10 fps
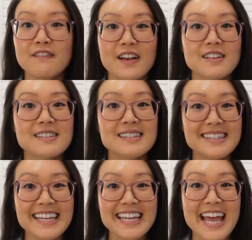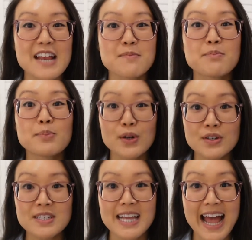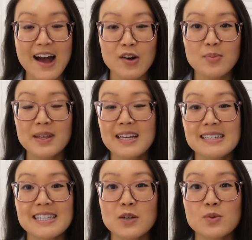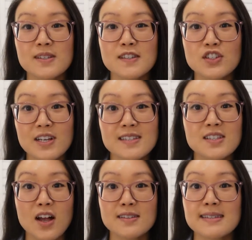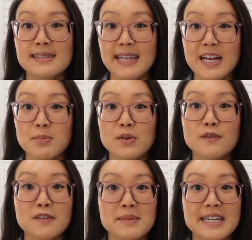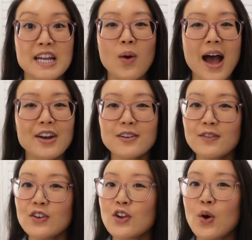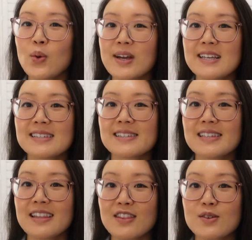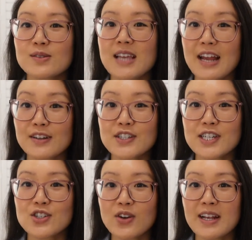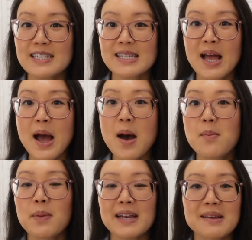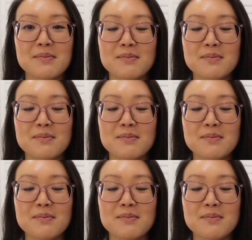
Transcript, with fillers: fell sick and burnt out because it was just not sustainable for me. I don't even know what is in those energy drinks, but it